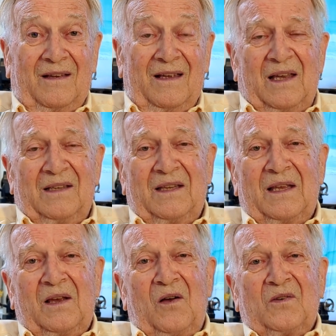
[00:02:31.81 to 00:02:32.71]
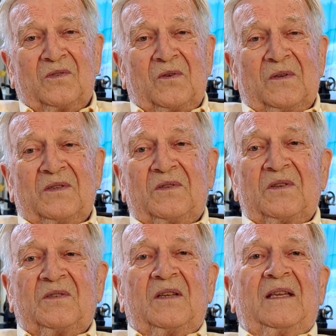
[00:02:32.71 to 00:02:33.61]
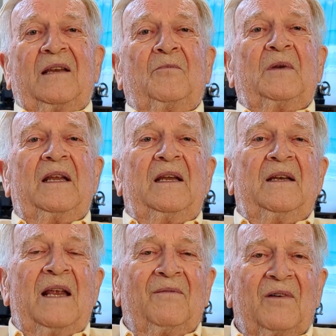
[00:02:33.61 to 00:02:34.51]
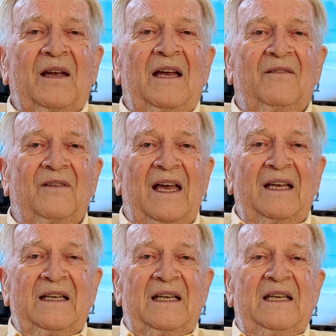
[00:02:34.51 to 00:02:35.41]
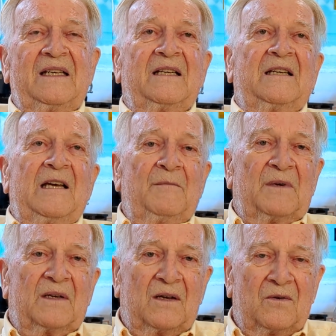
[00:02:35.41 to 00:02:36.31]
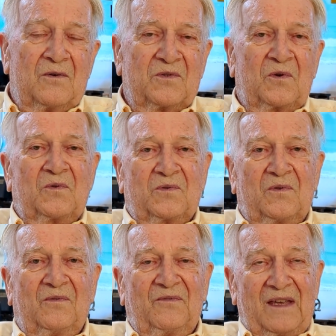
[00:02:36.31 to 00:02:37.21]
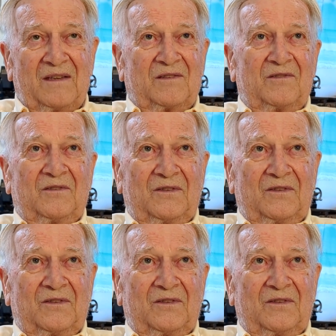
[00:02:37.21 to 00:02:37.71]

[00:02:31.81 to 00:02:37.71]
And they also insisted that it would never have any economic or social value.